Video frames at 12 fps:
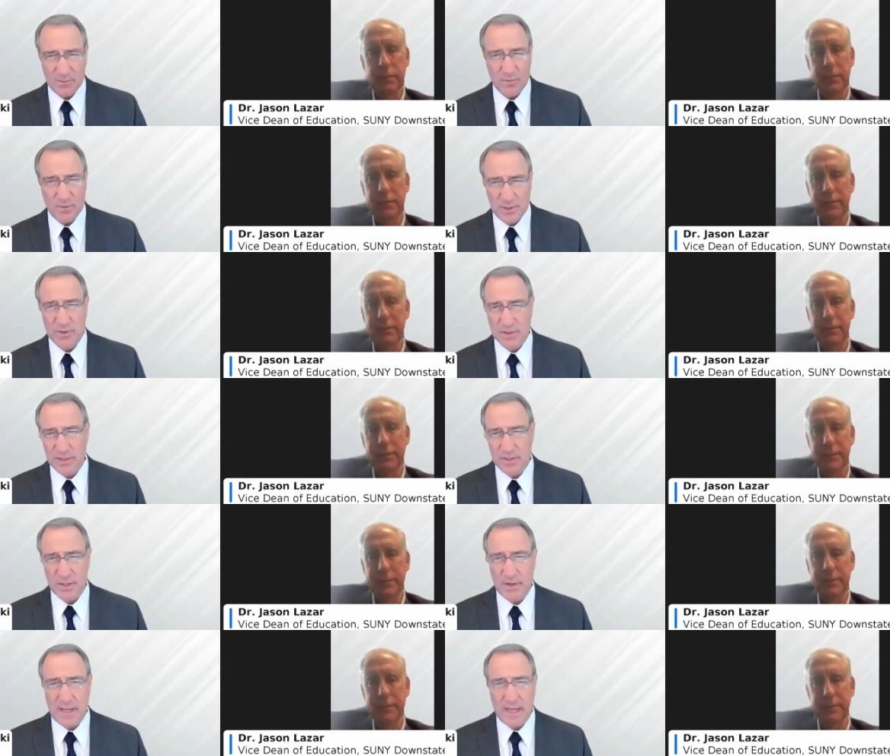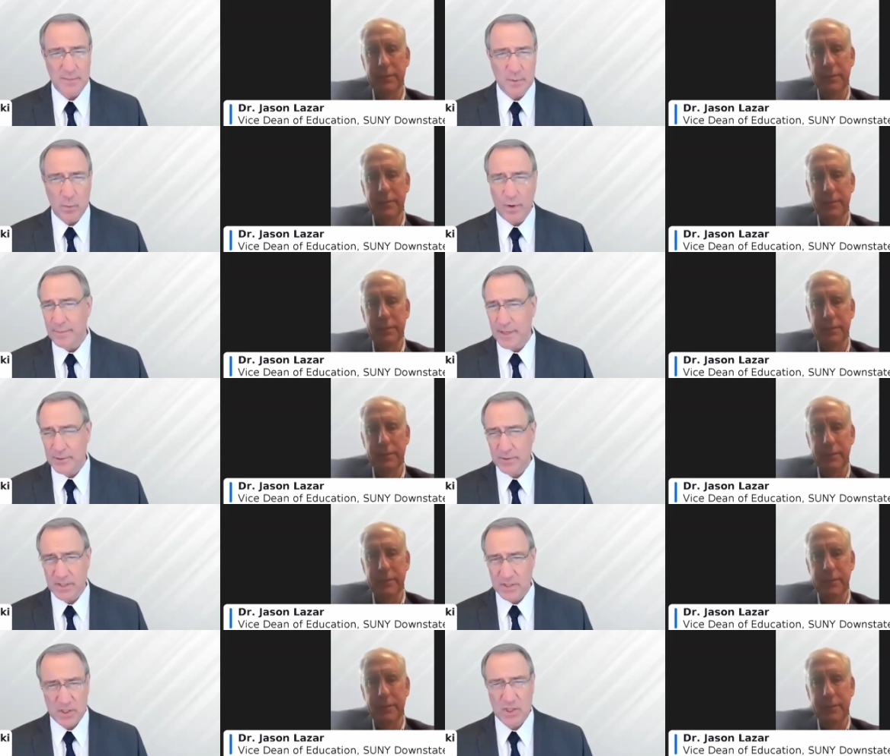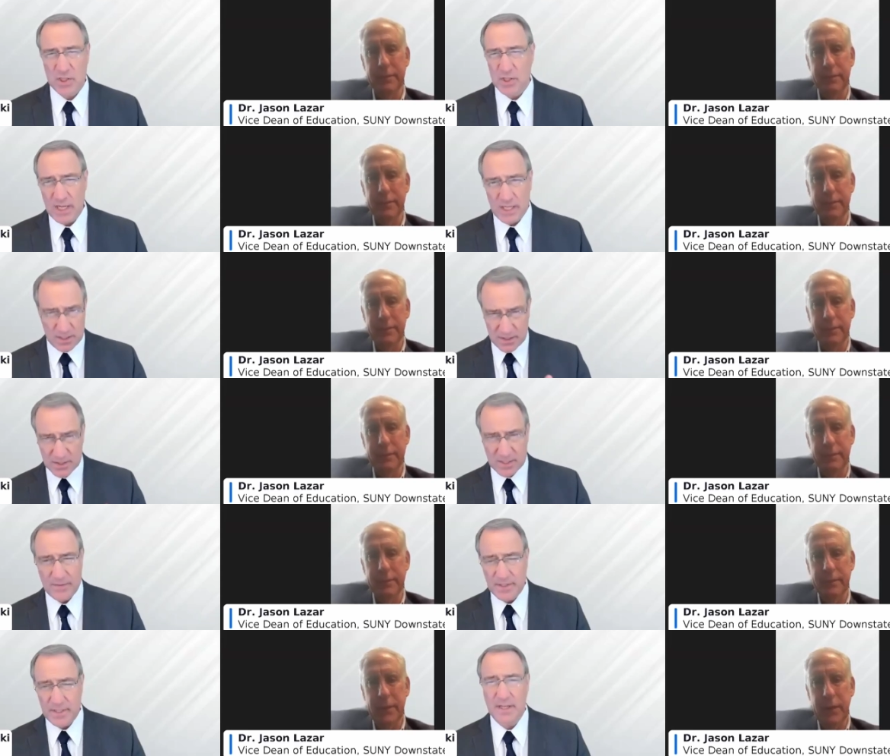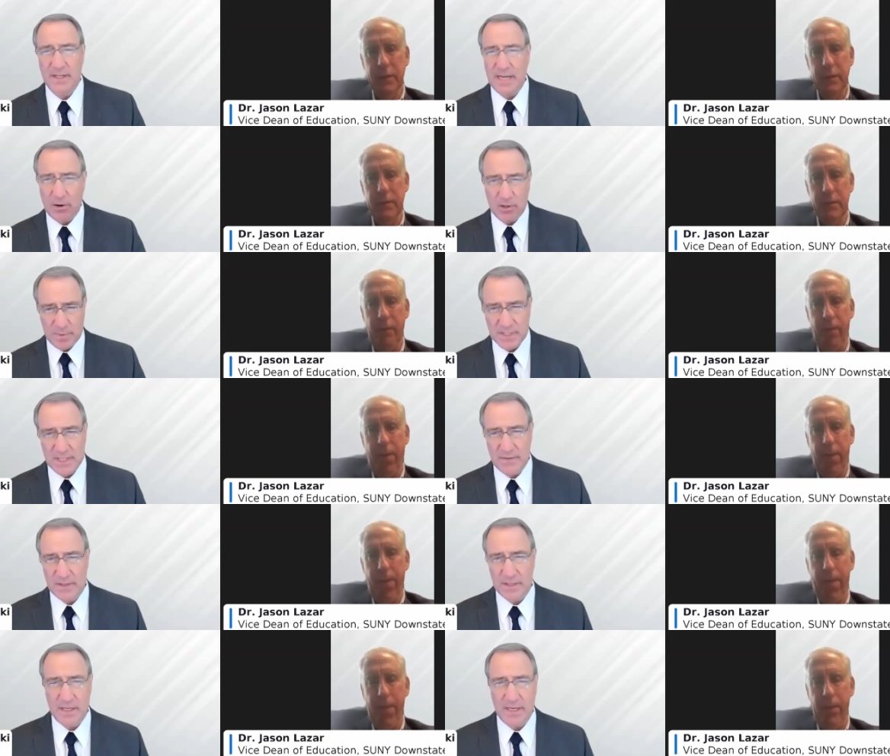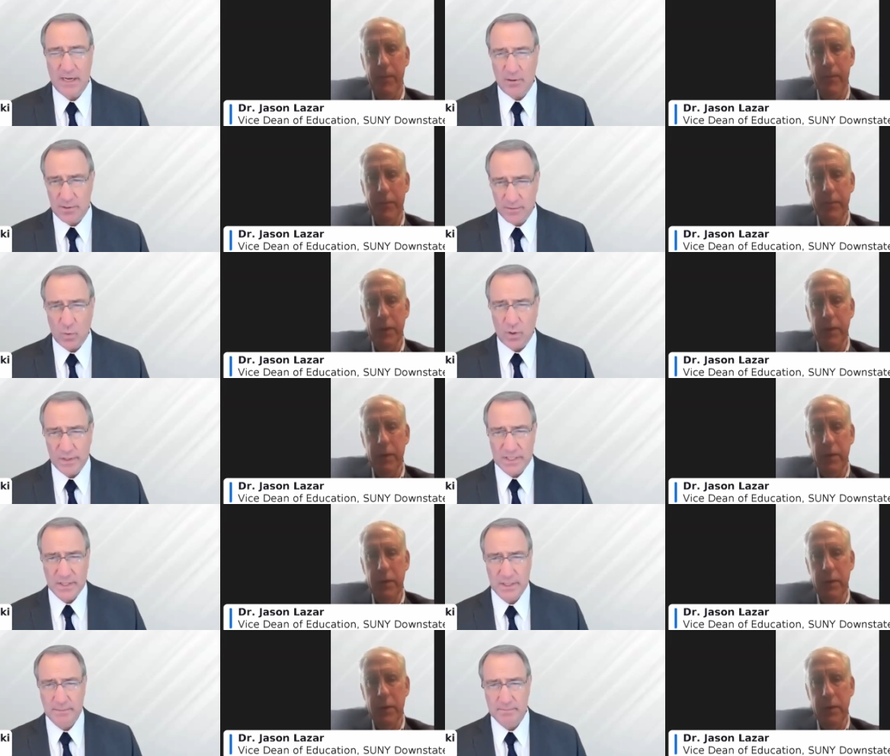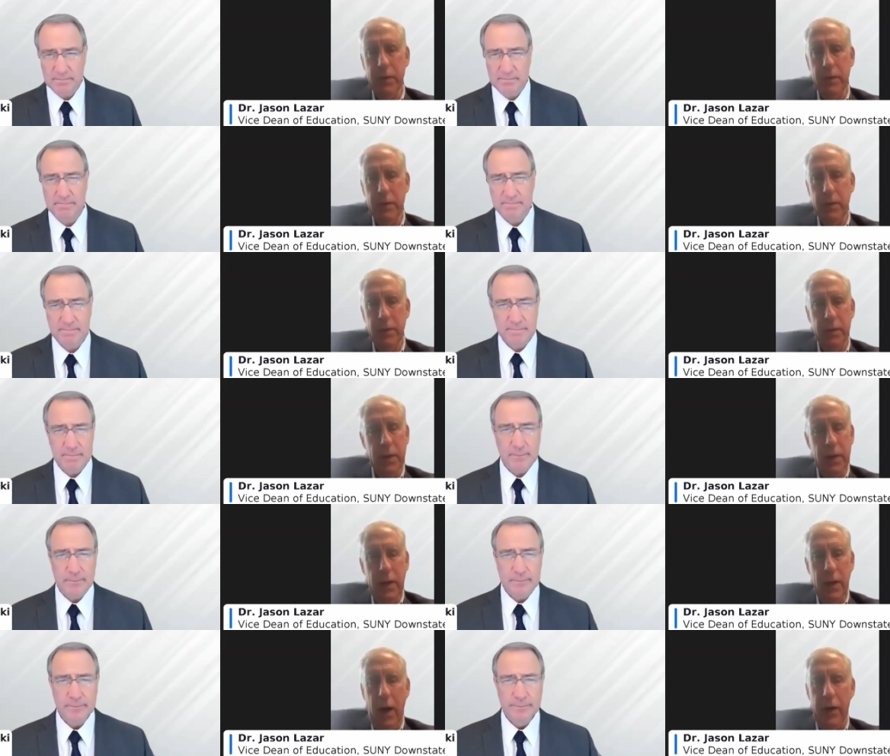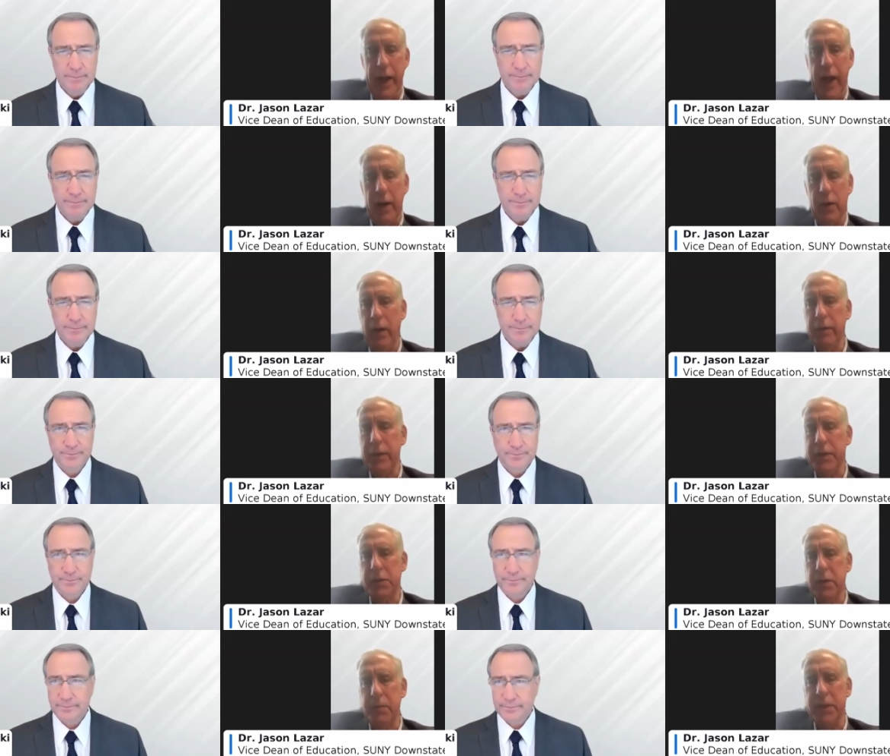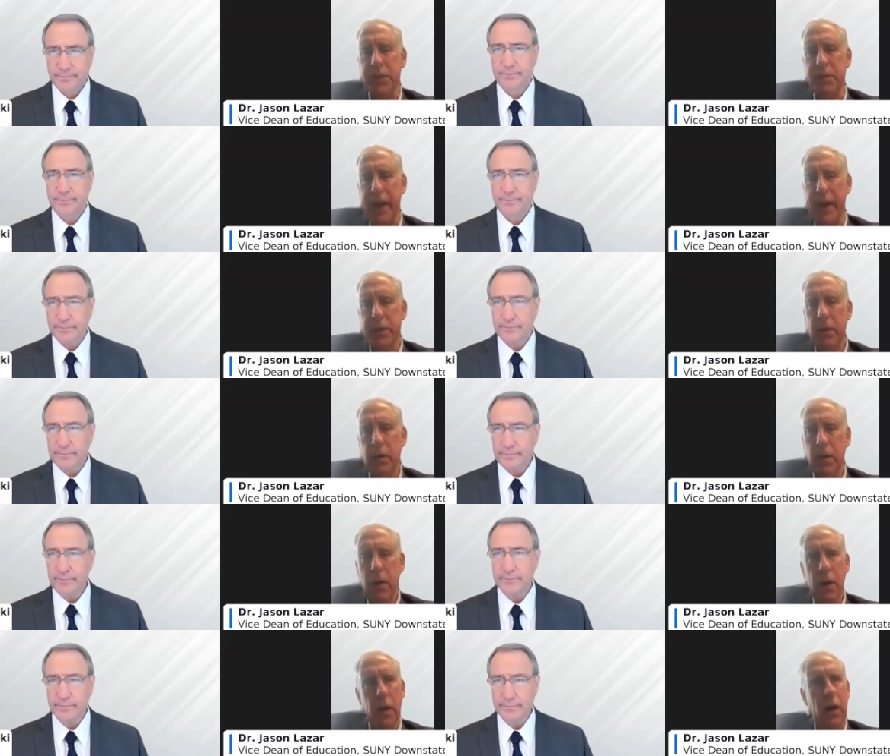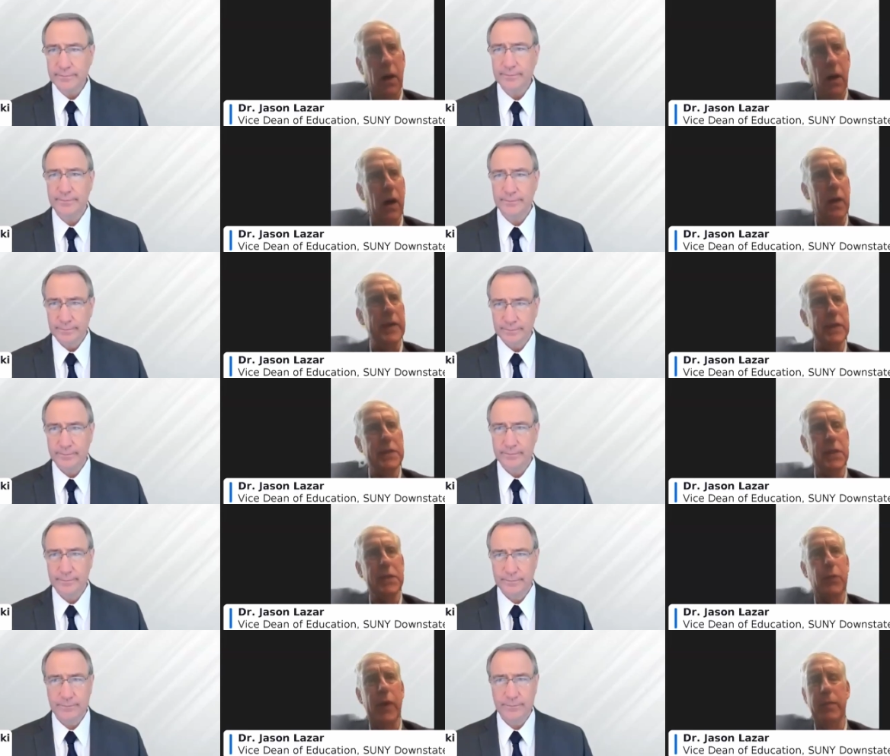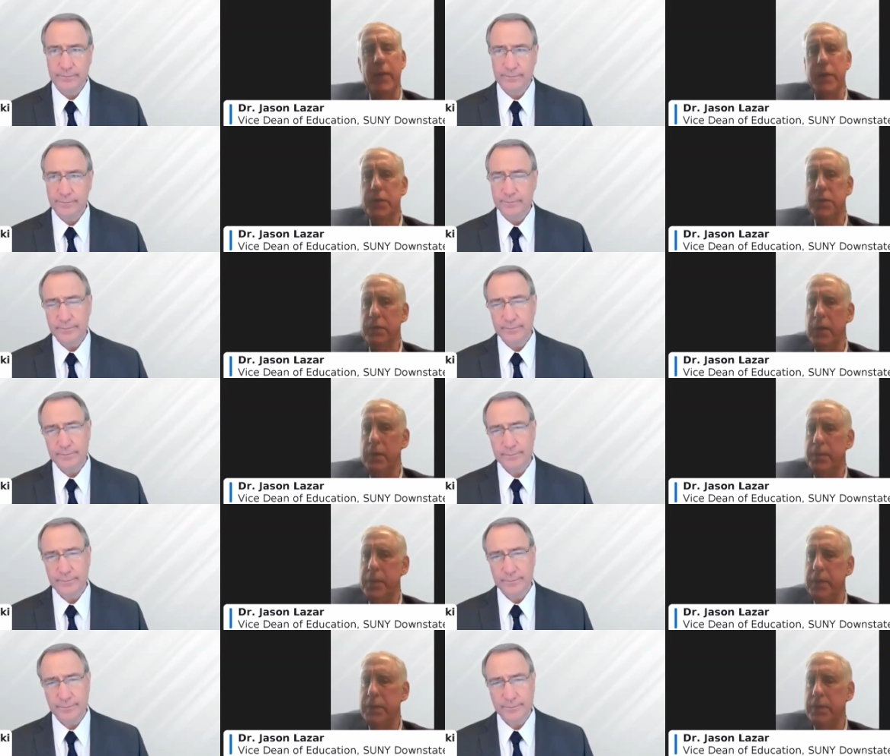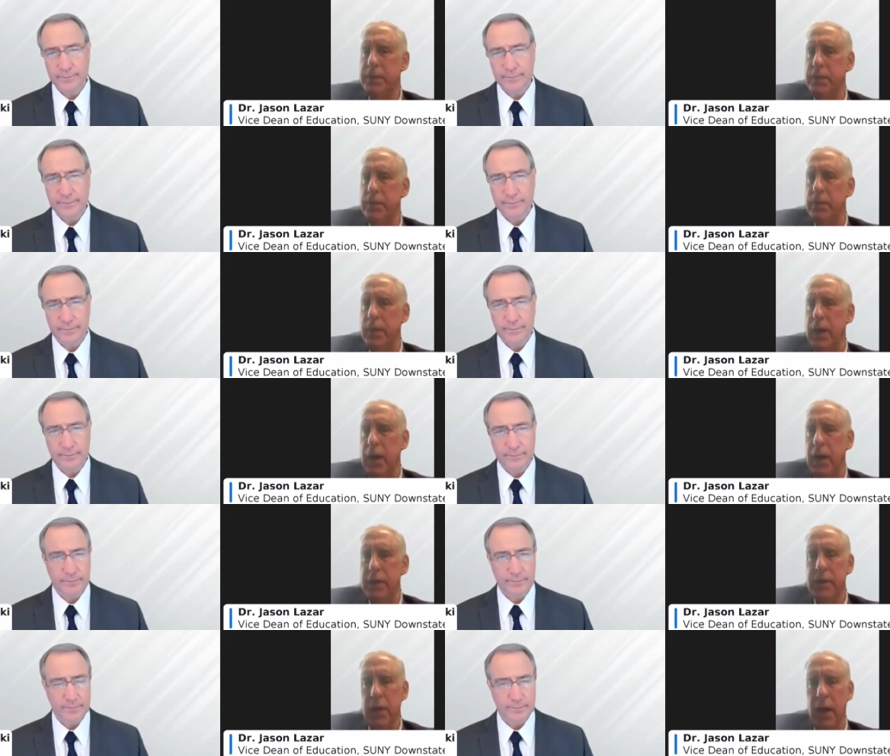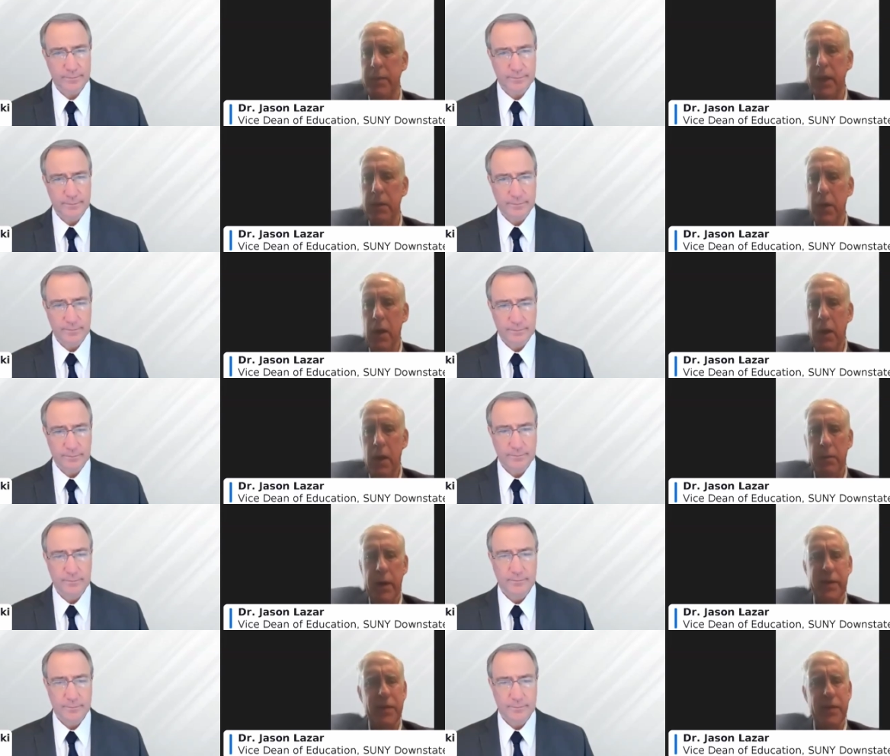Speaker 1: that, would you consider that to be one of the metrics? It's just not seven to nine hours, but seven to nine hours of quality sleep.
Speaker 2: Oh, yeah. Quality sleep is major. Uh, the easiest way to measure sleep is through uh, timing, but